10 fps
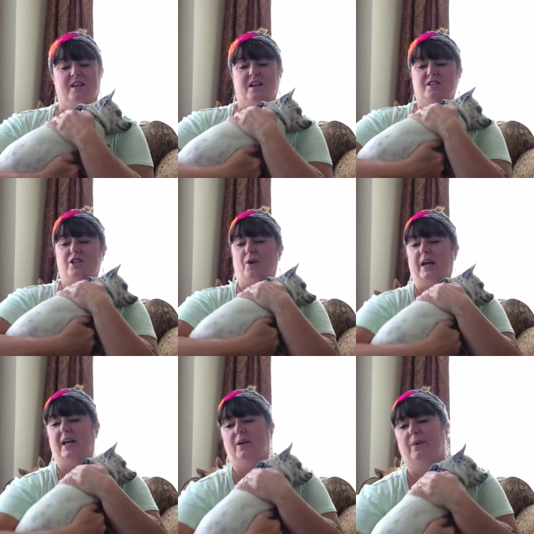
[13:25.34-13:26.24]
So
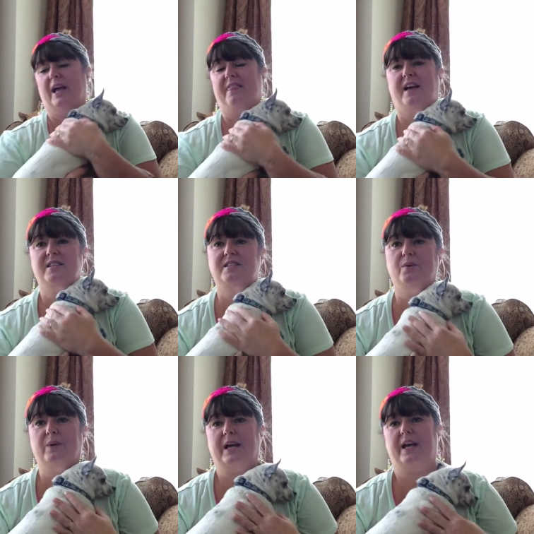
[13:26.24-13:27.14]
anyway, that's the
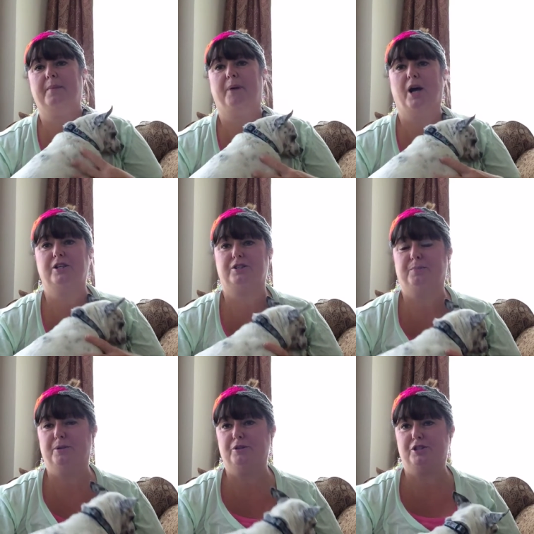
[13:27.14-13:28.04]
way Posh
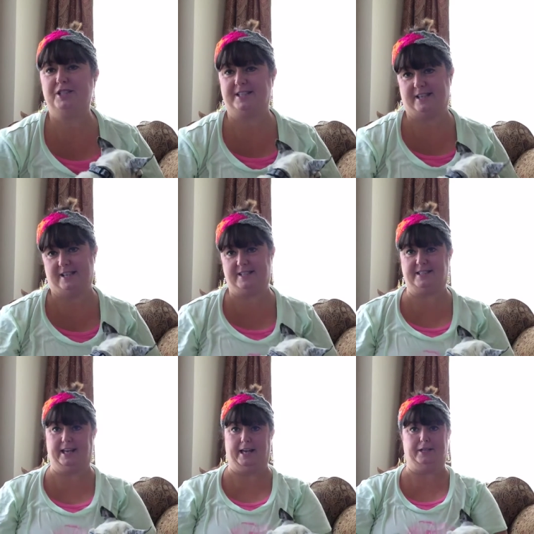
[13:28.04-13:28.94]
Pooch Designs
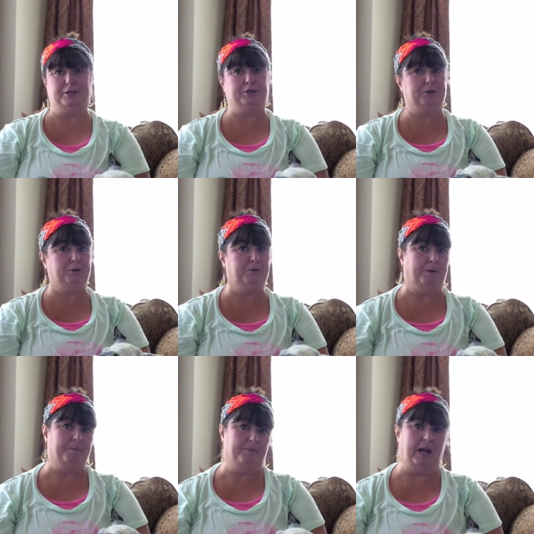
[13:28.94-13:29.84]
gained two,
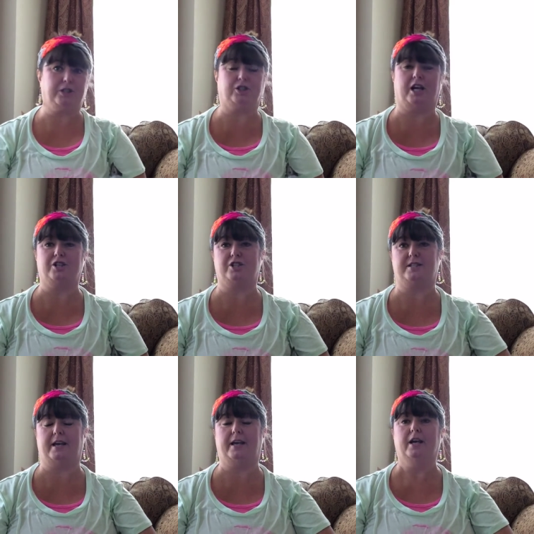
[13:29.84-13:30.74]
actually I should
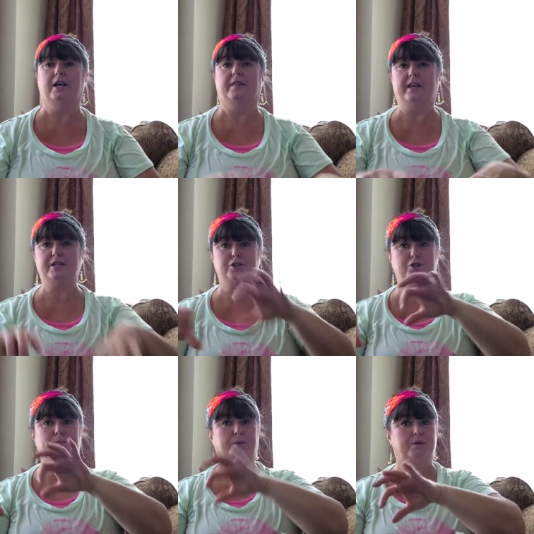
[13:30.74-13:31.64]
say, these
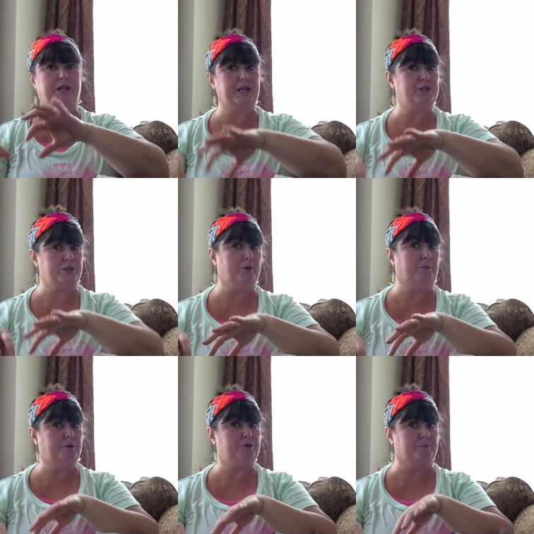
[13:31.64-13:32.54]
two, these two
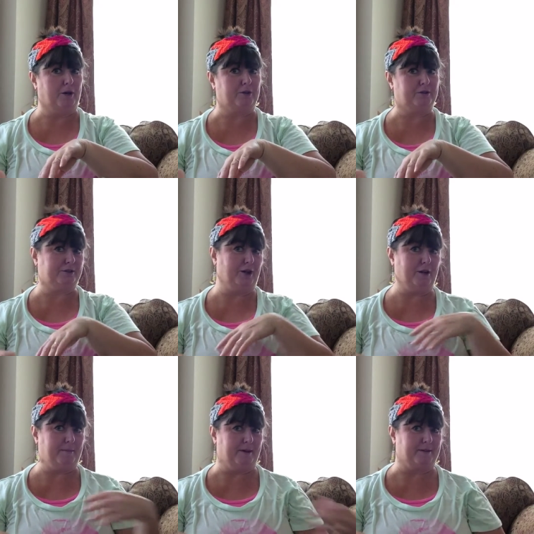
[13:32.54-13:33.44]
pooch models, dog
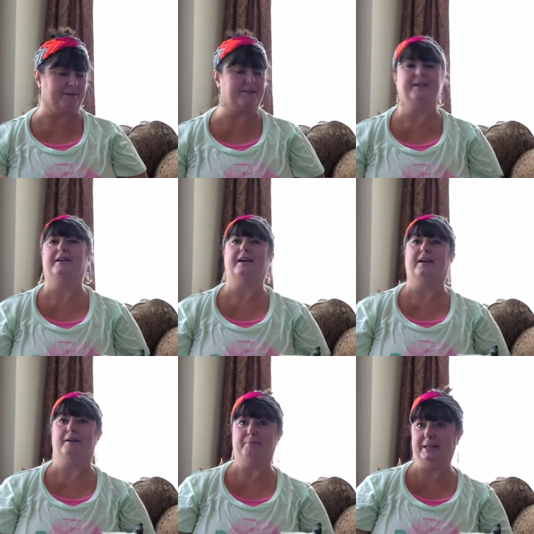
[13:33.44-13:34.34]
models,
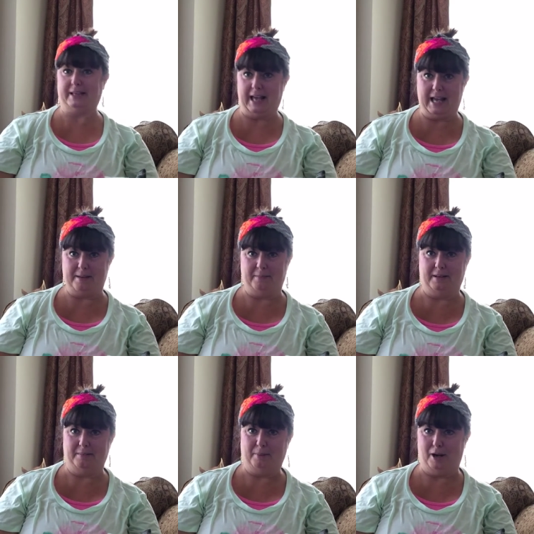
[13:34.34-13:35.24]
became
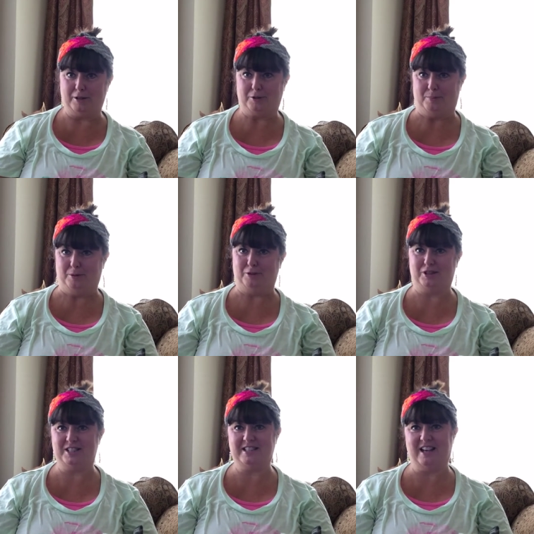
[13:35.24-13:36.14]
Posh Pooch
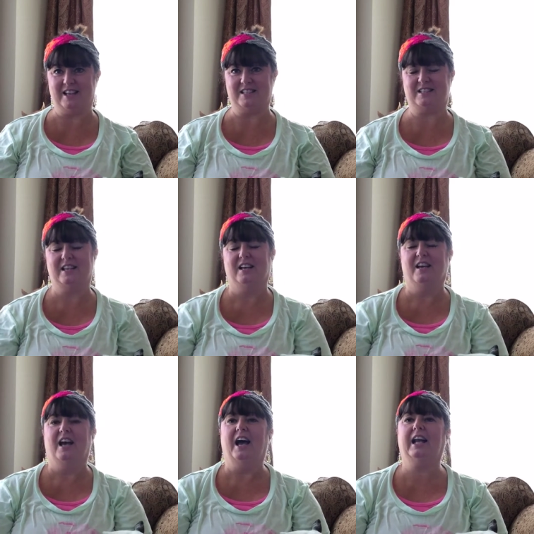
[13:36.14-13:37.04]
Designs.
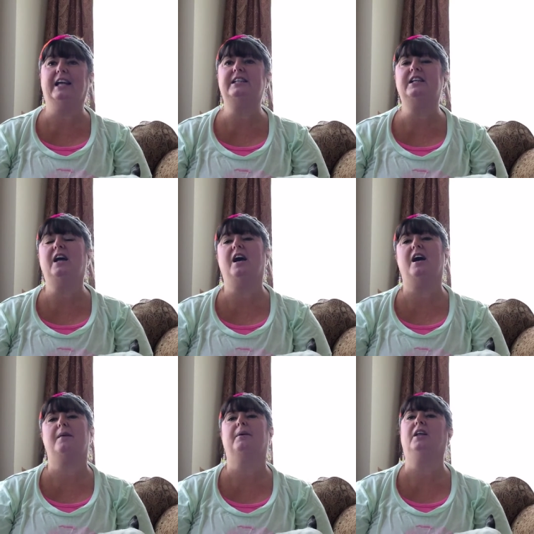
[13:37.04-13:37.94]
And I did,
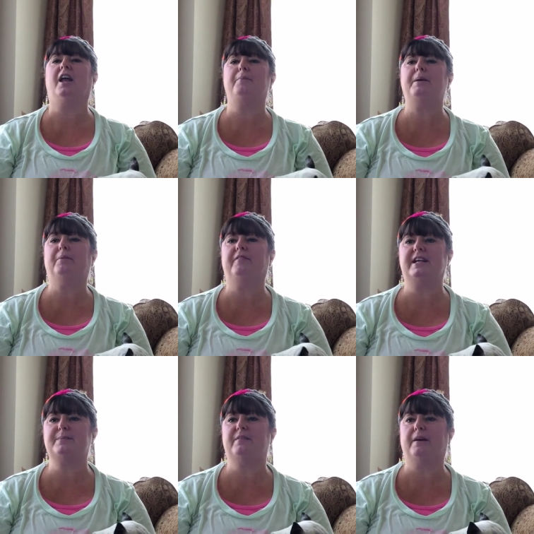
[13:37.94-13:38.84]
um, a lot of people have
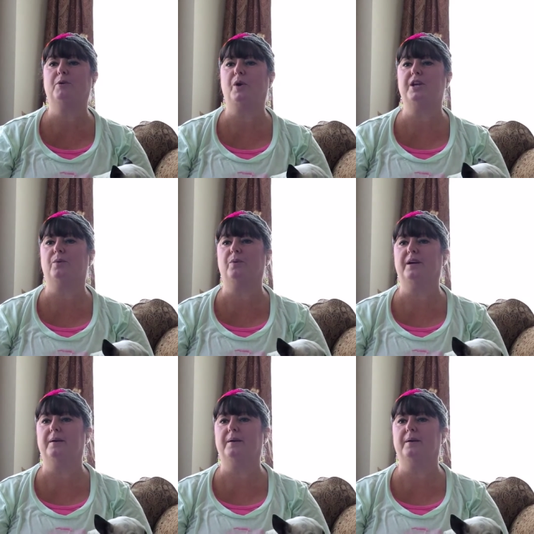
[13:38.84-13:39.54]
asked me if I'm going to, re